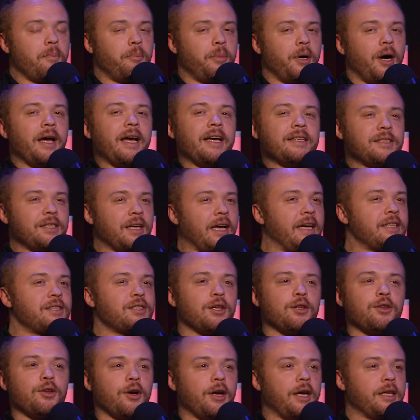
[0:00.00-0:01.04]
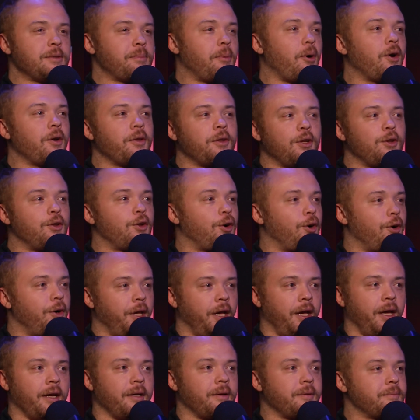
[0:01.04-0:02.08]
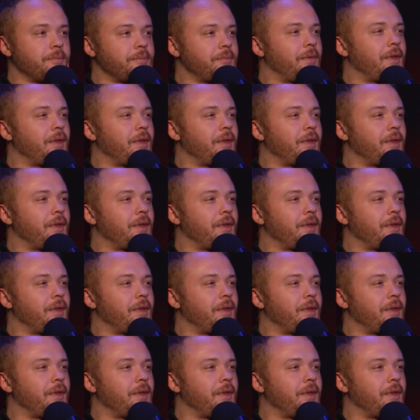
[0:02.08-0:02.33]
But it's part of the learning thing,